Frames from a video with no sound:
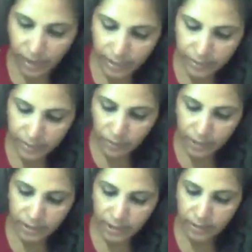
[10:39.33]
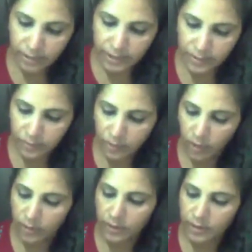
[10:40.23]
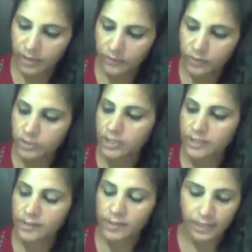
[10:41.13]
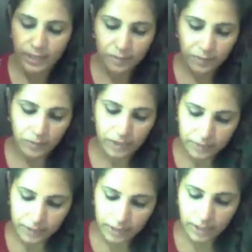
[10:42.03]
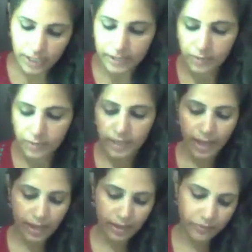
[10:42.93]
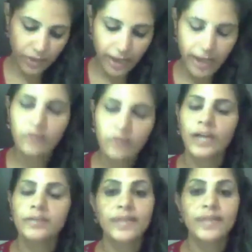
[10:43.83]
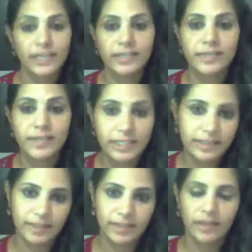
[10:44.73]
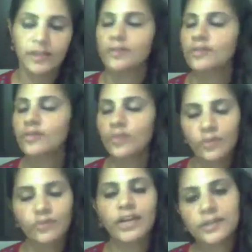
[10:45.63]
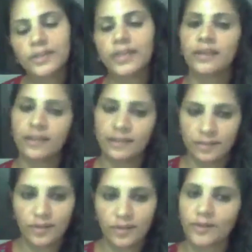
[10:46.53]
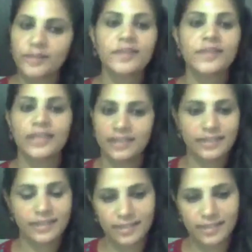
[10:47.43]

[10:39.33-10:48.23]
I saw that there's a confusion in singular plural. Like you said, yeah. I have one sentences. So no, one is singular. So you'll not say sentences.